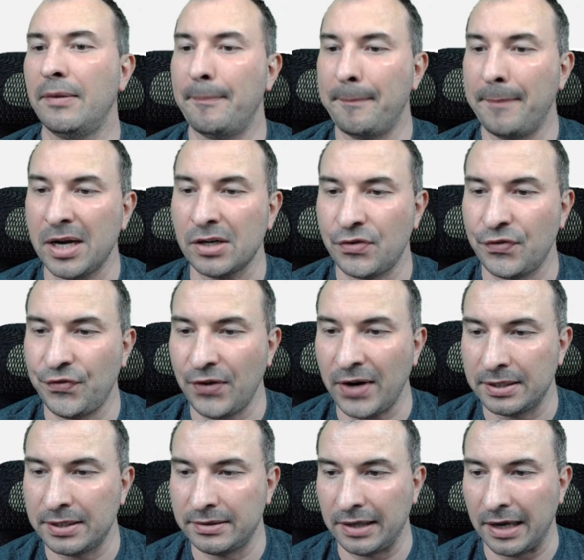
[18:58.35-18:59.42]
much
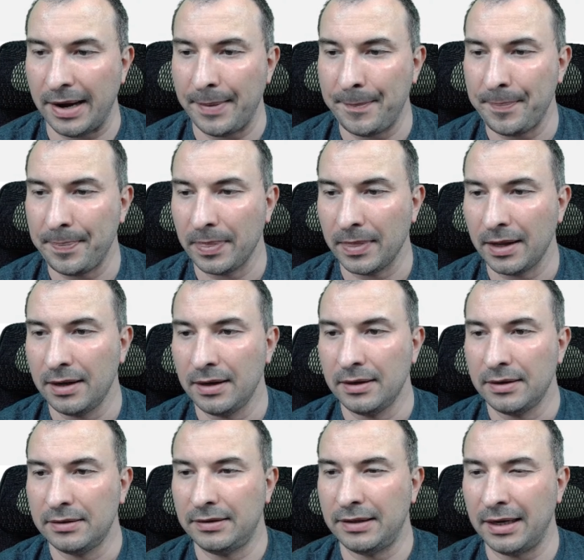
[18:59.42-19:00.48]
faster
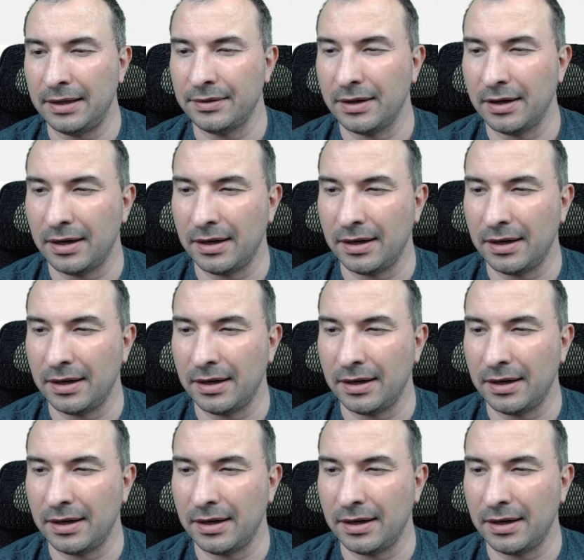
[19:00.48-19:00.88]
than